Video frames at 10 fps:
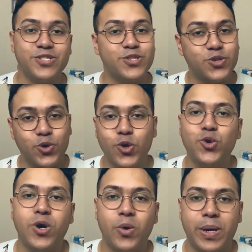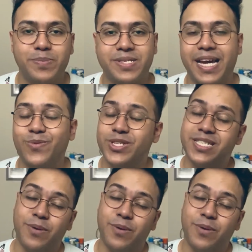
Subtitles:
just go to our website, which is